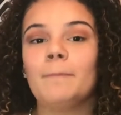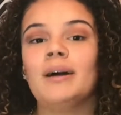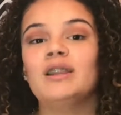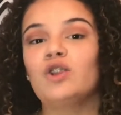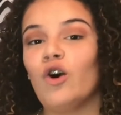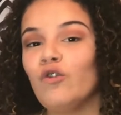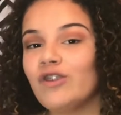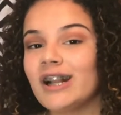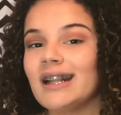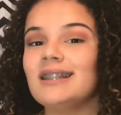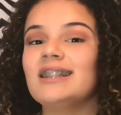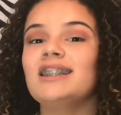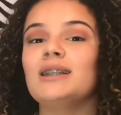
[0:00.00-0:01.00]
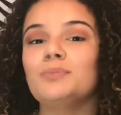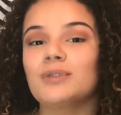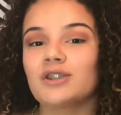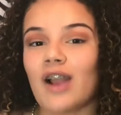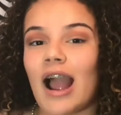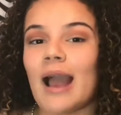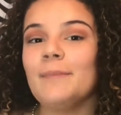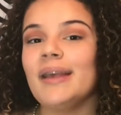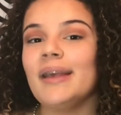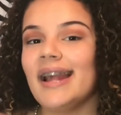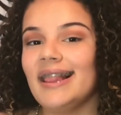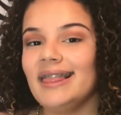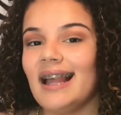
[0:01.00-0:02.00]
But don't forget to subscribe
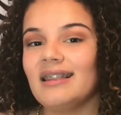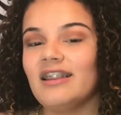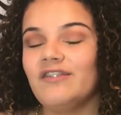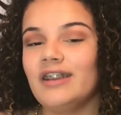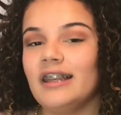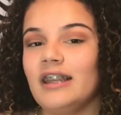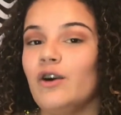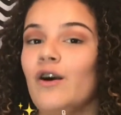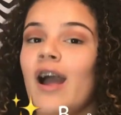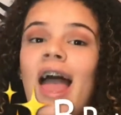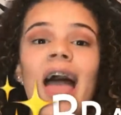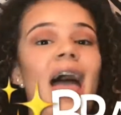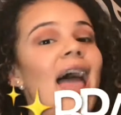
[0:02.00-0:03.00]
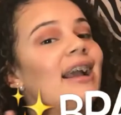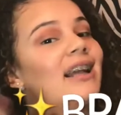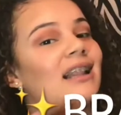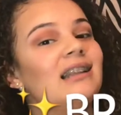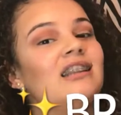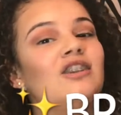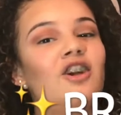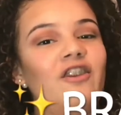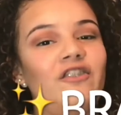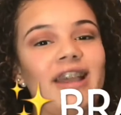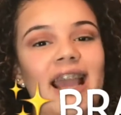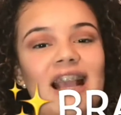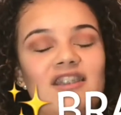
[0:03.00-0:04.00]
and like the video and click the
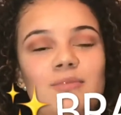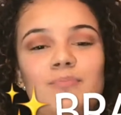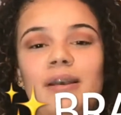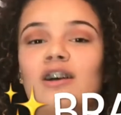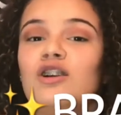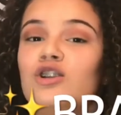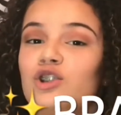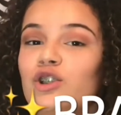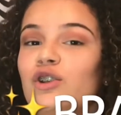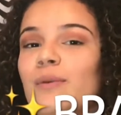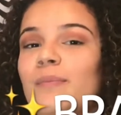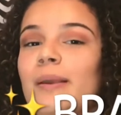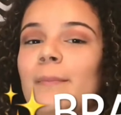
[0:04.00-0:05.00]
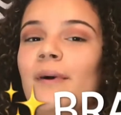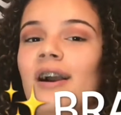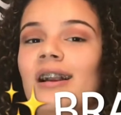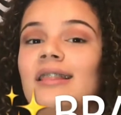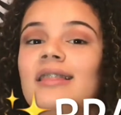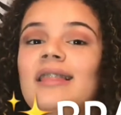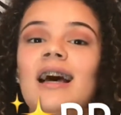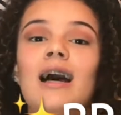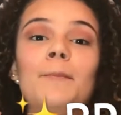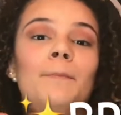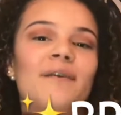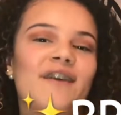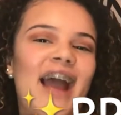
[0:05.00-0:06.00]
notification bell so you can be a part of
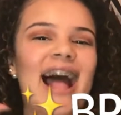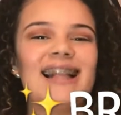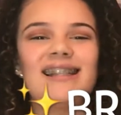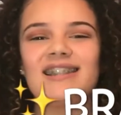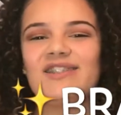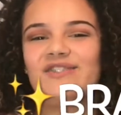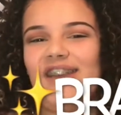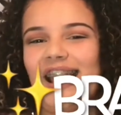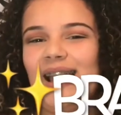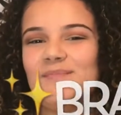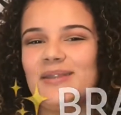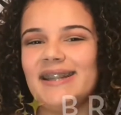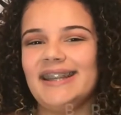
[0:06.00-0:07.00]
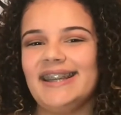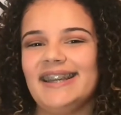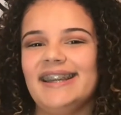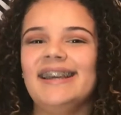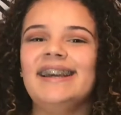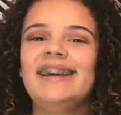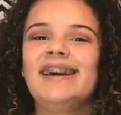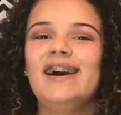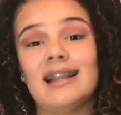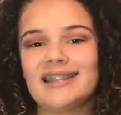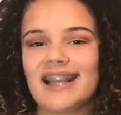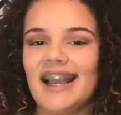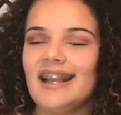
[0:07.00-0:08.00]
the Bratts family.
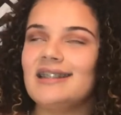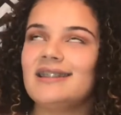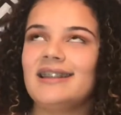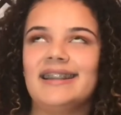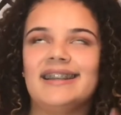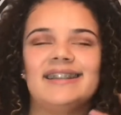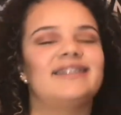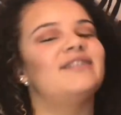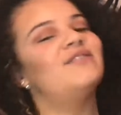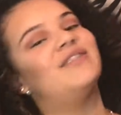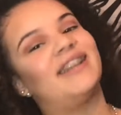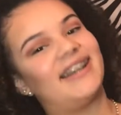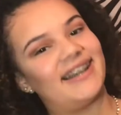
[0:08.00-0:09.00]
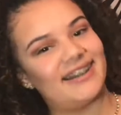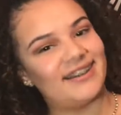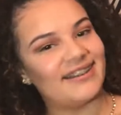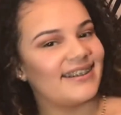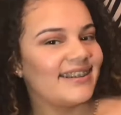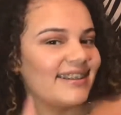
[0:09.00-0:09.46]
Let's get into this video.